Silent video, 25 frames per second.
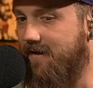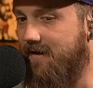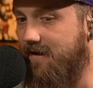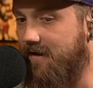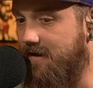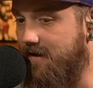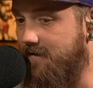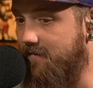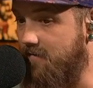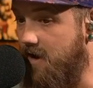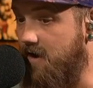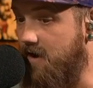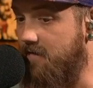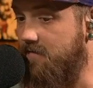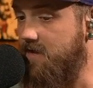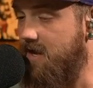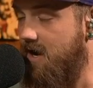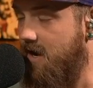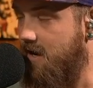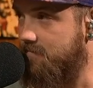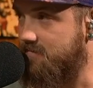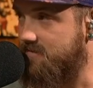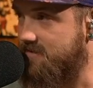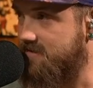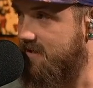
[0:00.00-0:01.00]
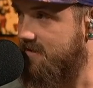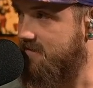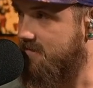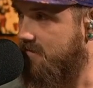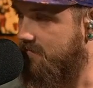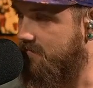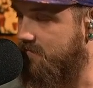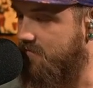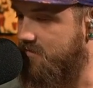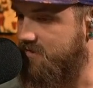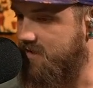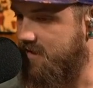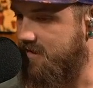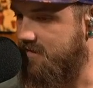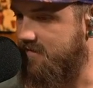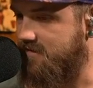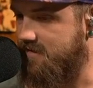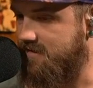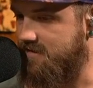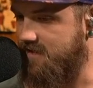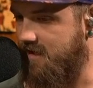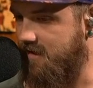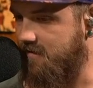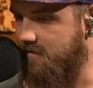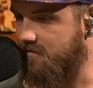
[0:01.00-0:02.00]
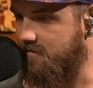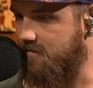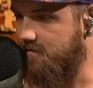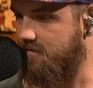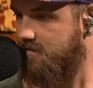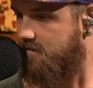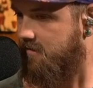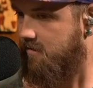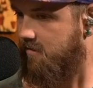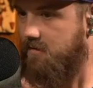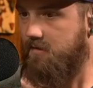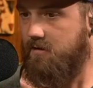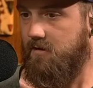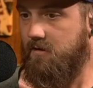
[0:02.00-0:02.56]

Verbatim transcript: Uh, on the upside, though, for Jonathan Taylor,